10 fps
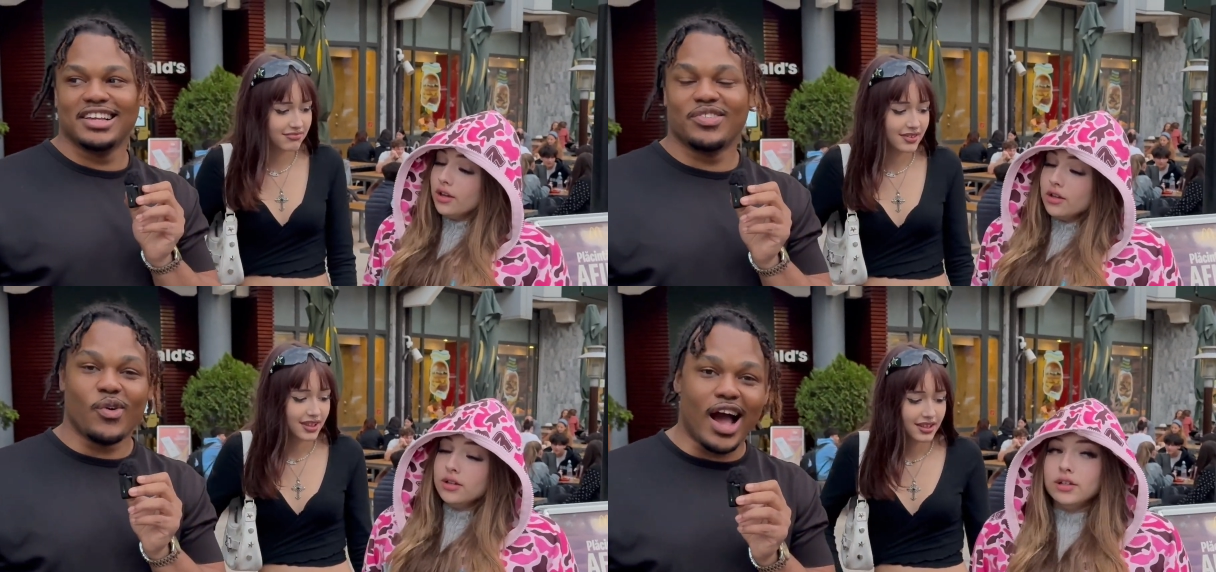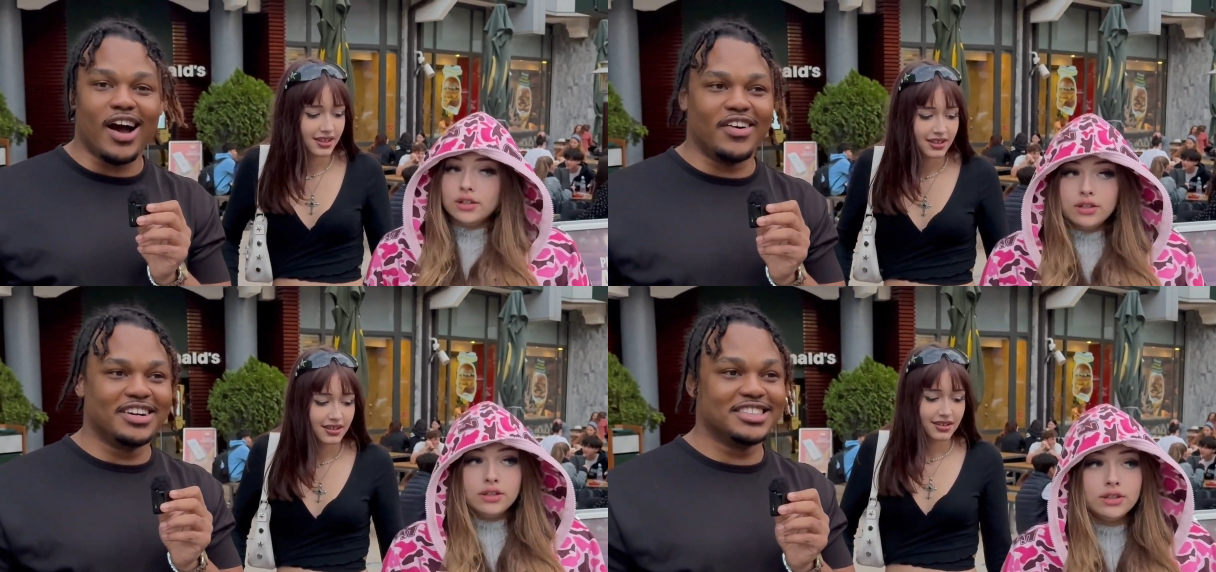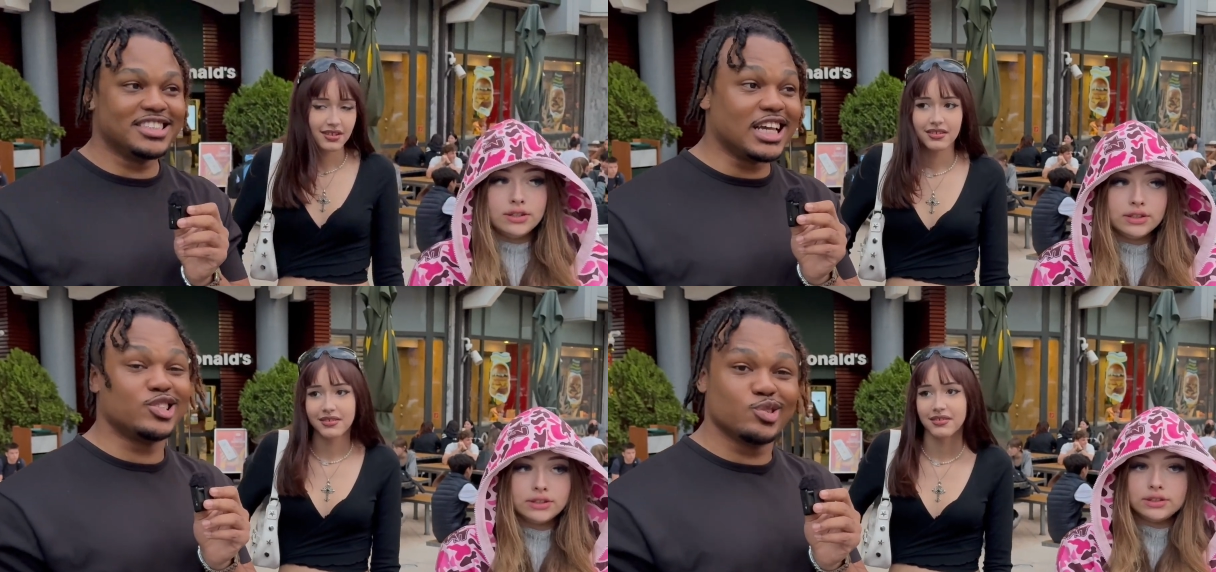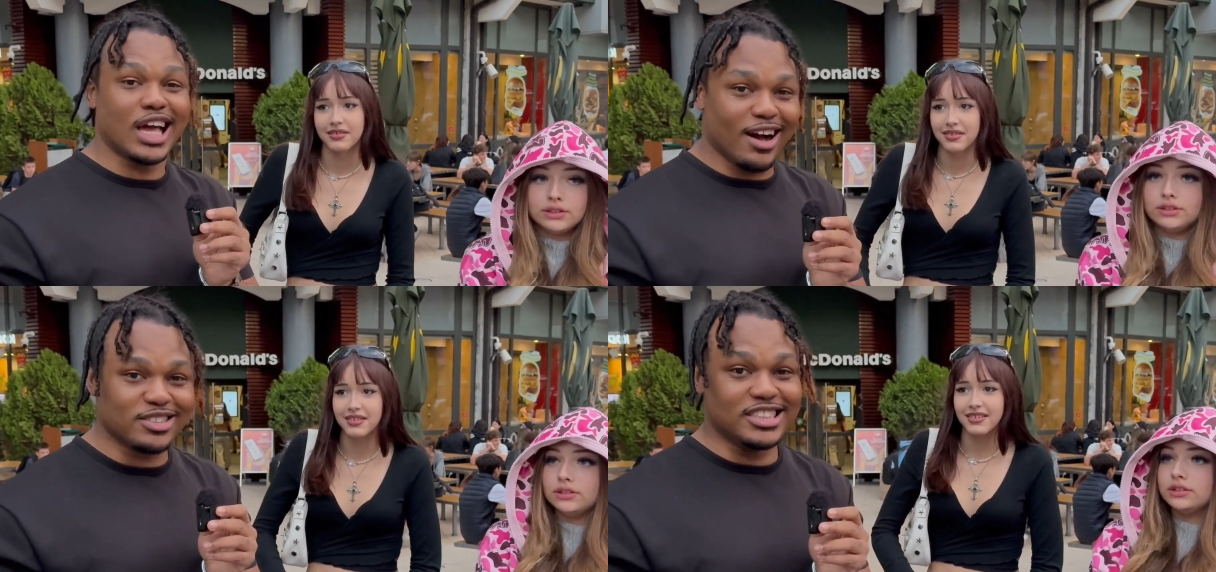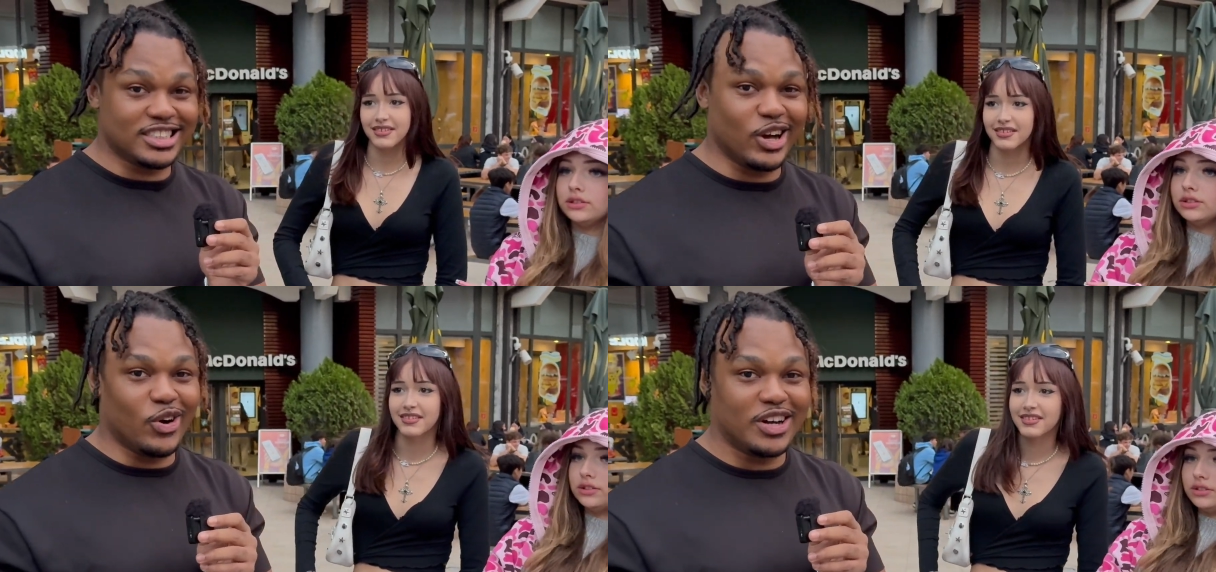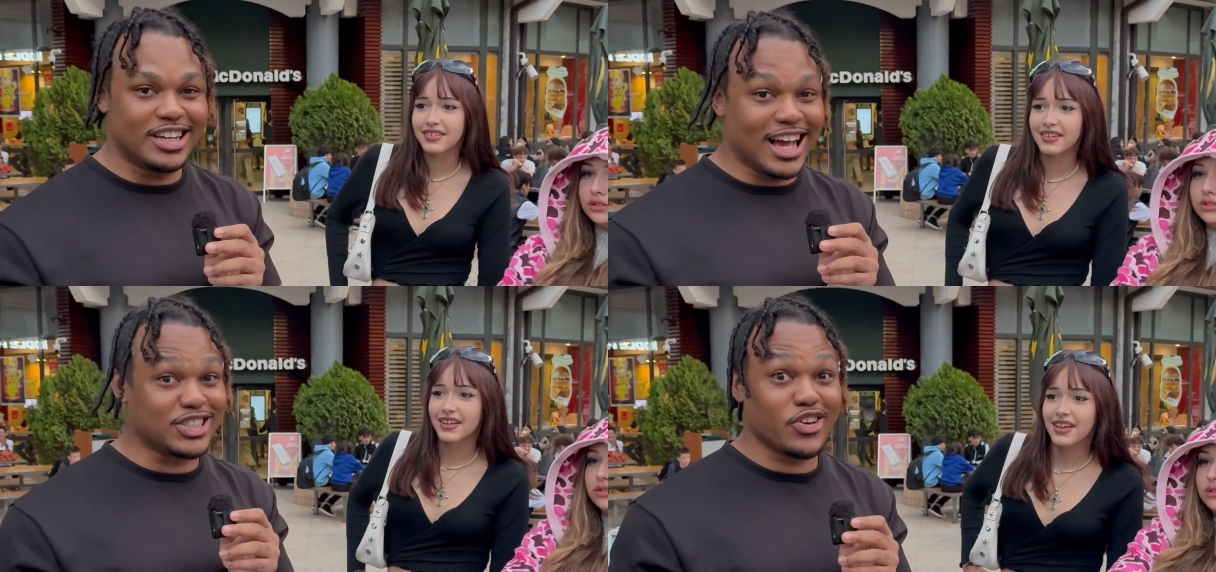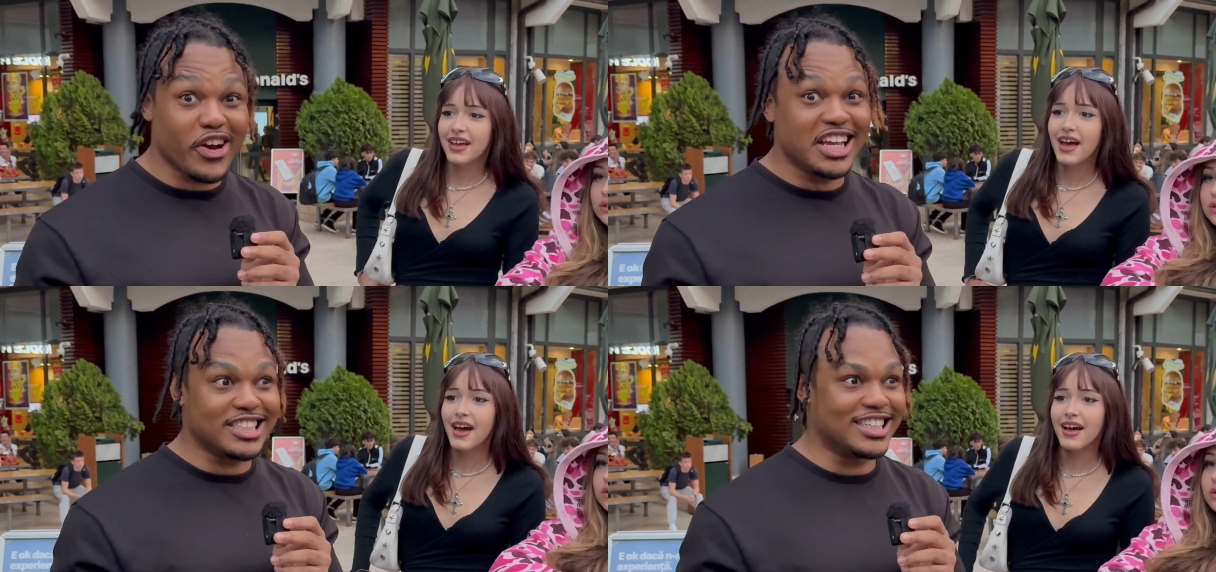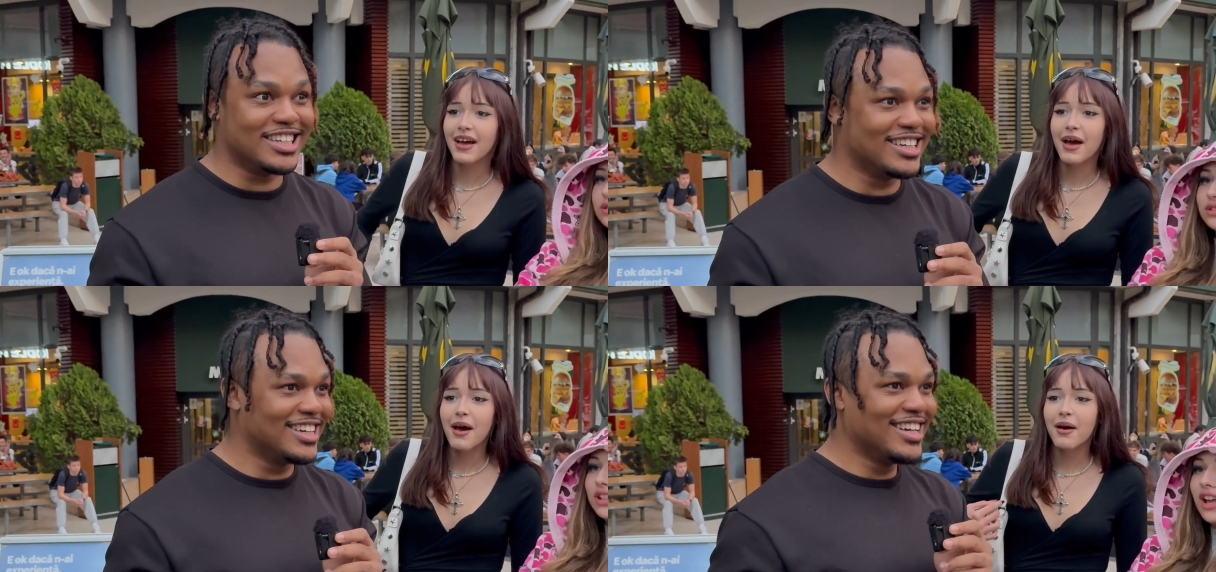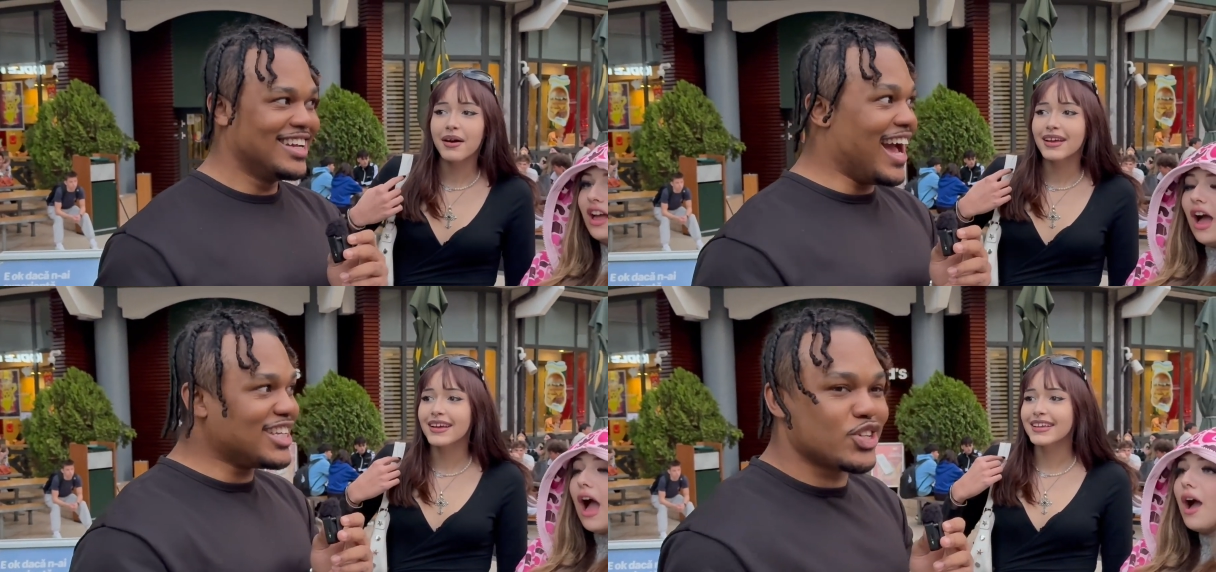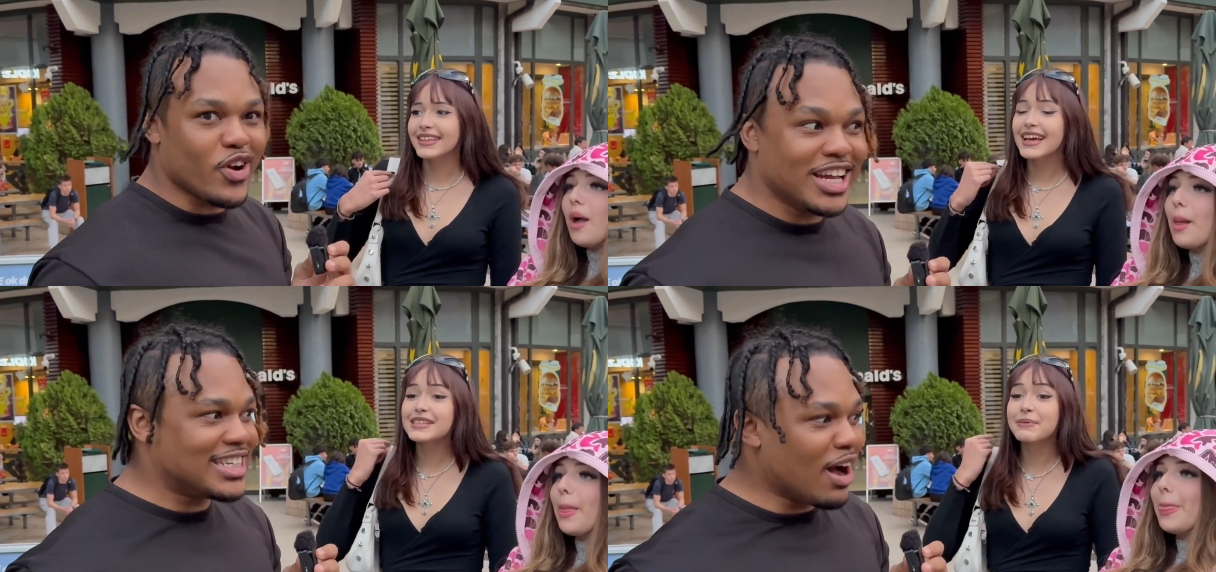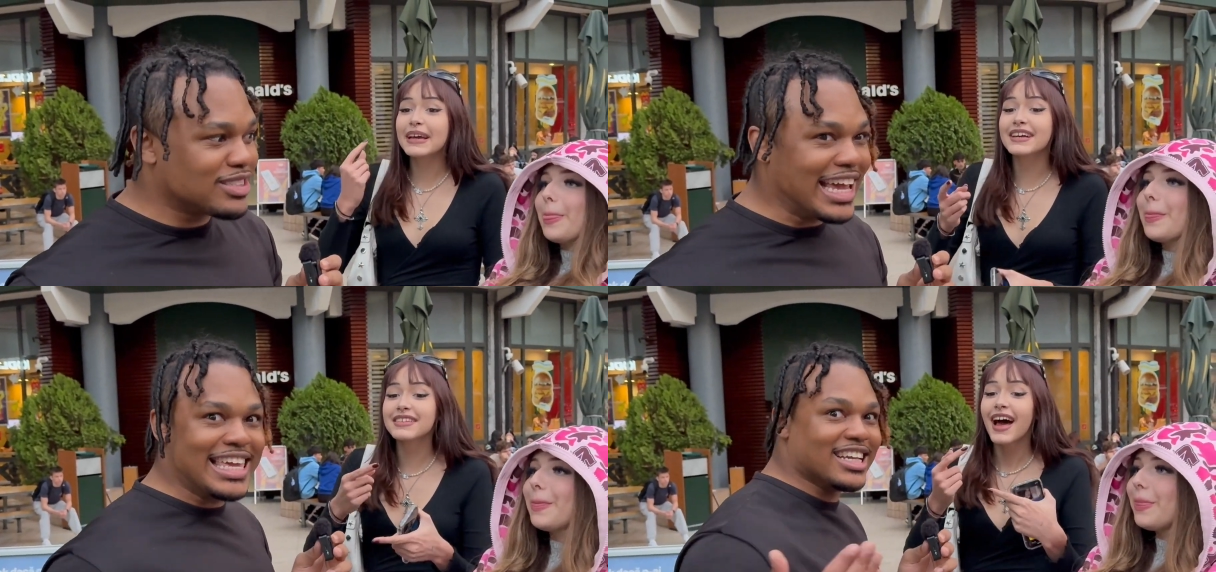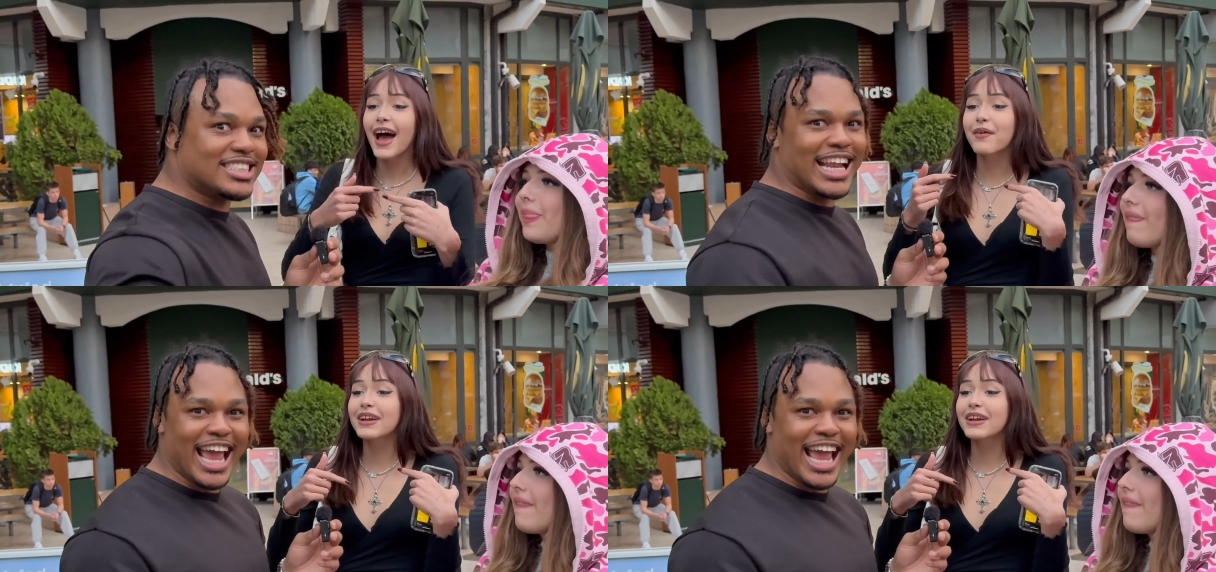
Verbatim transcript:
Speaker 1: wow, she said two thousands though. That's crazy. That's crazy. That was like yesterday. I